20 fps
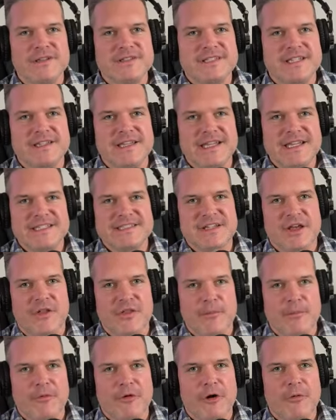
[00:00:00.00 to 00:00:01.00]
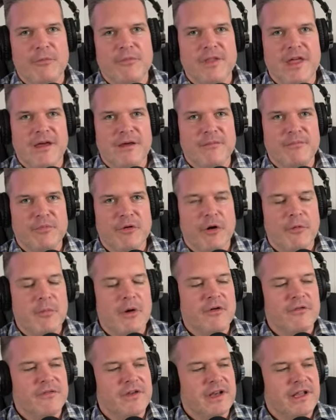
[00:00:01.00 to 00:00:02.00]
and, and then he saw the prom that
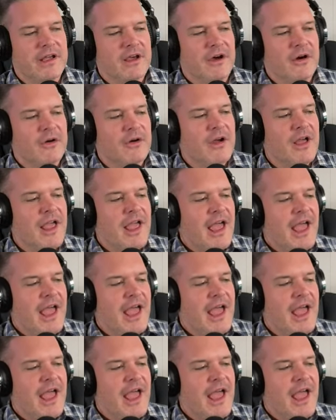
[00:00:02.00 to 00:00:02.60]
promo video,